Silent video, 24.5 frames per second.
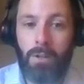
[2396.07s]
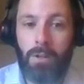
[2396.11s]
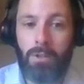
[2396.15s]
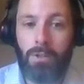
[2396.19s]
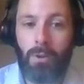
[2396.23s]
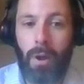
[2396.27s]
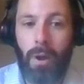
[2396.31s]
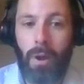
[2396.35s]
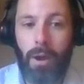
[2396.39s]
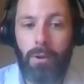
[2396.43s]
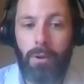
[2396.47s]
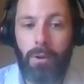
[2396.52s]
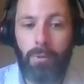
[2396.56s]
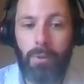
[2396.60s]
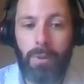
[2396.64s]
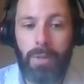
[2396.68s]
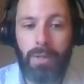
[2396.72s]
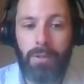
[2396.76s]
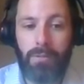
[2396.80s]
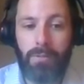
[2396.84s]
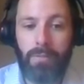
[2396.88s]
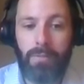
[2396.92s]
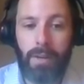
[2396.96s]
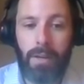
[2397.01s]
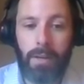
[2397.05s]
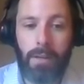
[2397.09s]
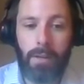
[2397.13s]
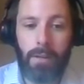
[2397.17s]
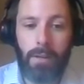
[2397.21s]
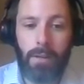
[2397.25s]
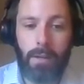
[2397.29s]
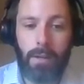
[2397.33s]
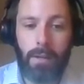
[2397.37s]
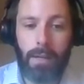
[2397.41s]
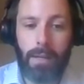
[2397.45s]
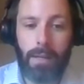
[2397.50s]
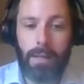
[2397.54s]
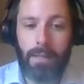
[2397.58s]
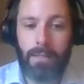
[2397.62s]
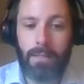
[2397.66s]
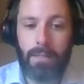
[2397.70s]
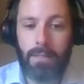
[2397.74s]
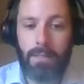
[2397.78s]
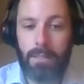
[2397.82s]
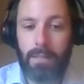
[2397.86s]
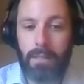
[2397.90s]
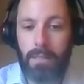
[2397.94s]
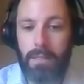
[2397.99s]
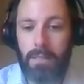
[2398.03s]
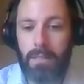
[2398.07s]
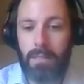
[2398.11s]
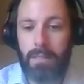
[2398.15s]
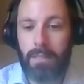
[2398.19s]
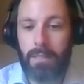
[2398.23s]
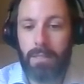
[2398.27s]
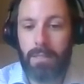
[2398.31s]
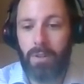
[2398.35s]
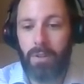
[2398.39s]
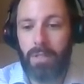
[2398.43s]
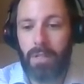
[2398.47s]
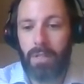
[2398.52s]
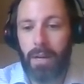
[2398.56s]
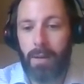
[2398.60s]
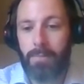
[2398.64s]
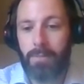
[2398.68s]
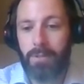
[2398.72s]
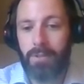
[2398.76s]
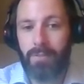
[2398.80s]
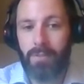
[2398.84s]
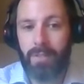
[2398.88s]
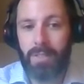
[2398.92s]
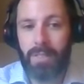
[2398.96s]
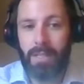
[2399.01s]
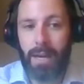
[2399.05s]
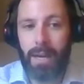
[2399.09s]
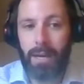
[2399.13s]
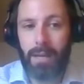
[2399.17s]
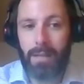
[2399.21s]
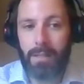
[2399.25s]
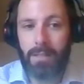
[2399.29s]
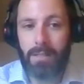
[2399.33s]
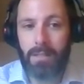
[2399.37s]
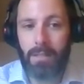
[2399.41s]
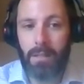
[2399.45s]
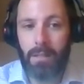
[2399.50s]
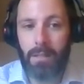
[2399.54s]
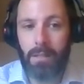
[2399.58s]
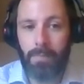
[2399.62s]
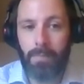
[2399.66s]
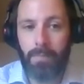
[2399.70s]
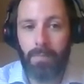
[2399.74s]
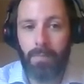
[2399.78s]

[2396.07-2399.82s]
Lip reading: So how do we defend against these different types of attacks?